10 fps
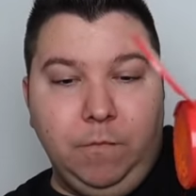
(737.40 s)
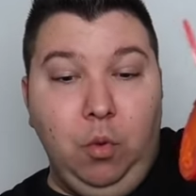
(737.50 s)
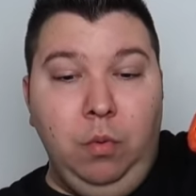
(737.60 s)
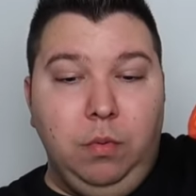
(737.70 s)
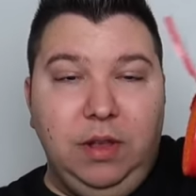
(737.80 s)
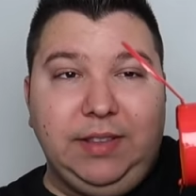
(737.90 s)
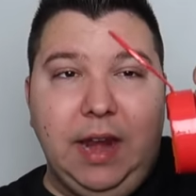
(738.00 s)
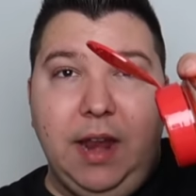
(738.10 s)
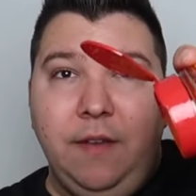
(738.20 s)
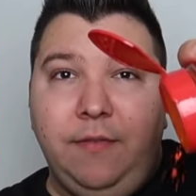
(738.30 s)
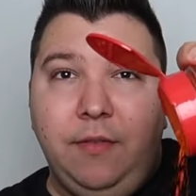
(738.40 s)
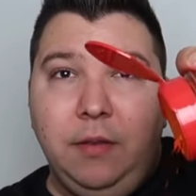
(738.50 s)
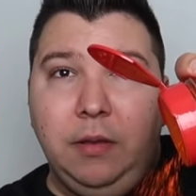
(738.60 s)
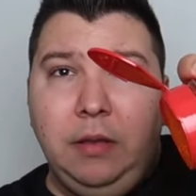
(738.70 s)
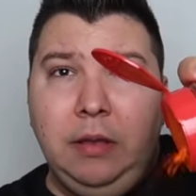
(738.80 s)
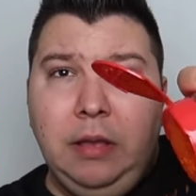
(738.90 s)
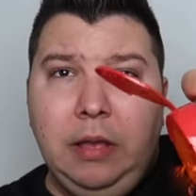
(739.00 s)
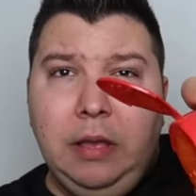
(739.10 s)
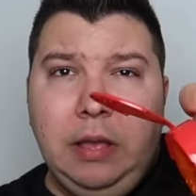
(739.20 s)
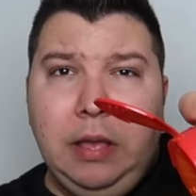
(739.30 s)
Ooh, is that enough?
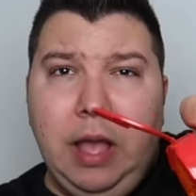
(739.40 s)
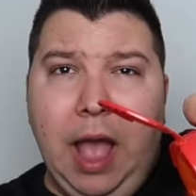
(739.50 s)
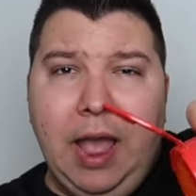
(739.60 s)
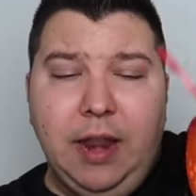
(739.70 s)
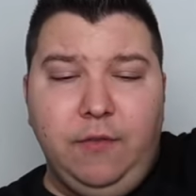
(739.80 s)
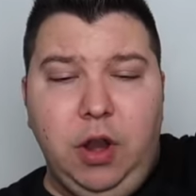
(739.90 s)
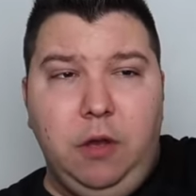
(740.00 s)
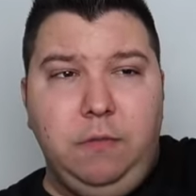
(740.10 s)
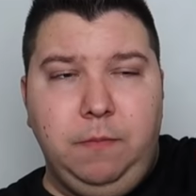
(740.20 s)
I never know.